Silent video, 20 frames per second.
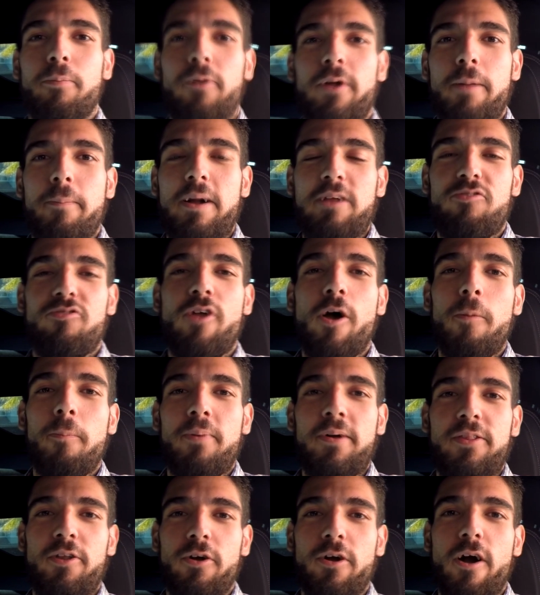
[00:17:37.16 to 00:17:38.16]
pretty much
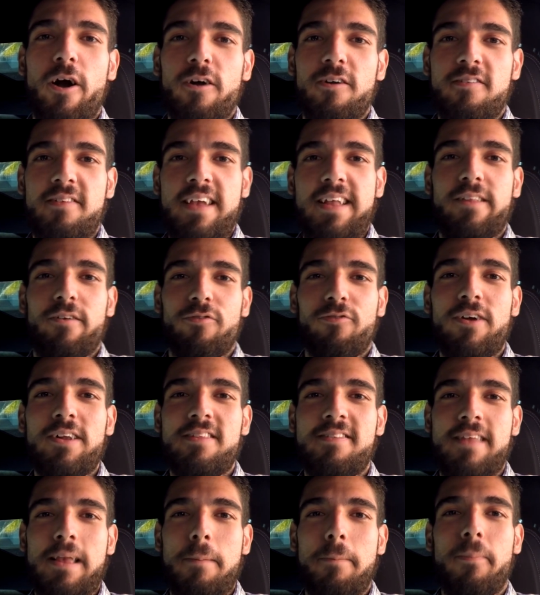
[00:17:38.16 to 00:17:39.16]
don't put their car seat in the
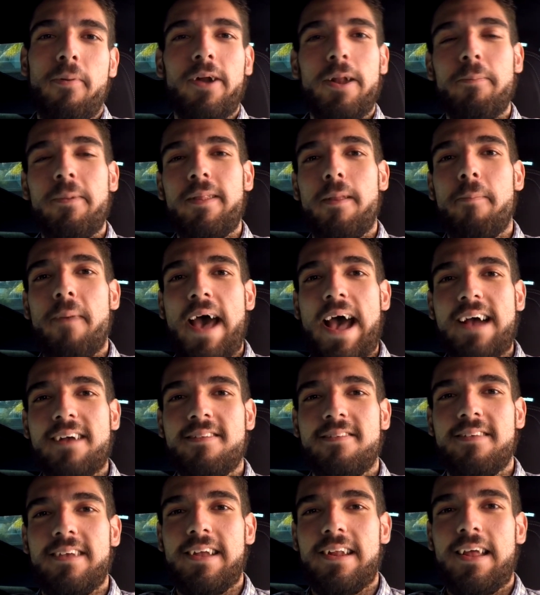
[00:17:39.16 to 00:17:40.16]
front seat, put them in the
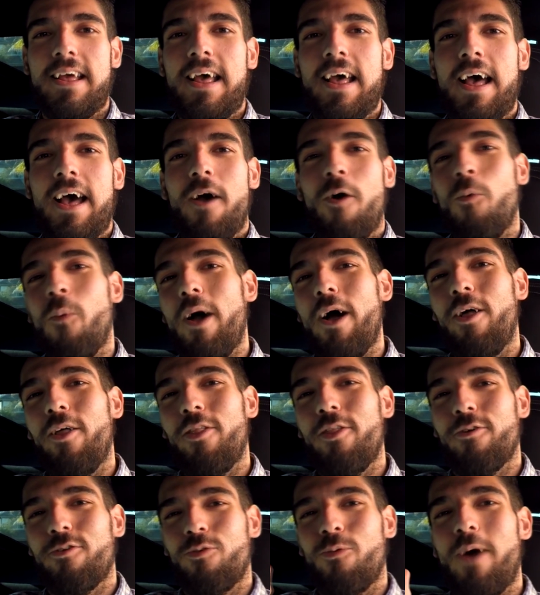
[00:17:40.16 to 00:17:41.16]
back seat. Well,
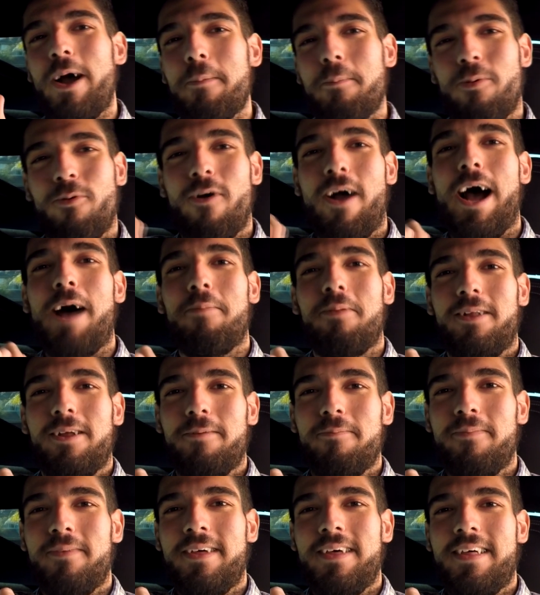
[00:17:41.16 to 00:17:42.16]
there's one
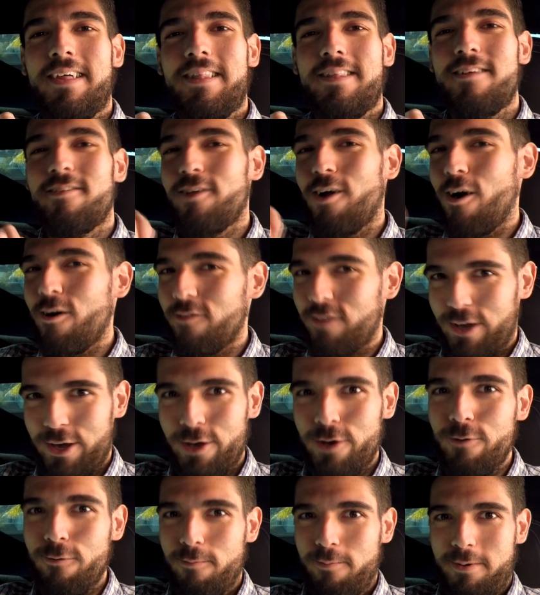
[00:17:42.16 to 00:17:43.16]
problem. This car's a
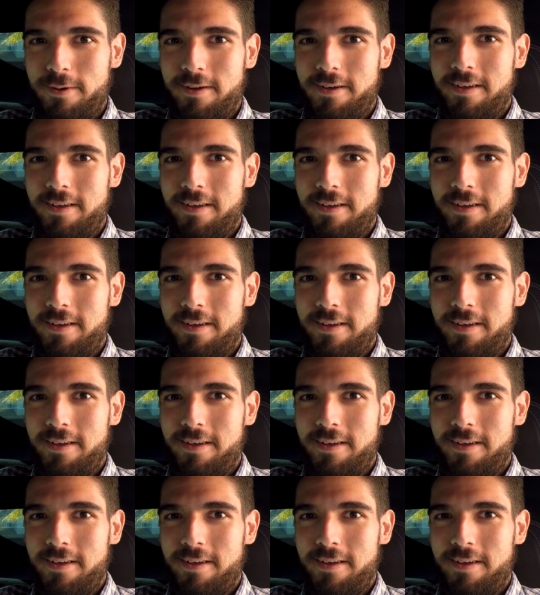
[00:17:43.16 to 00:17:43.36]
coupe,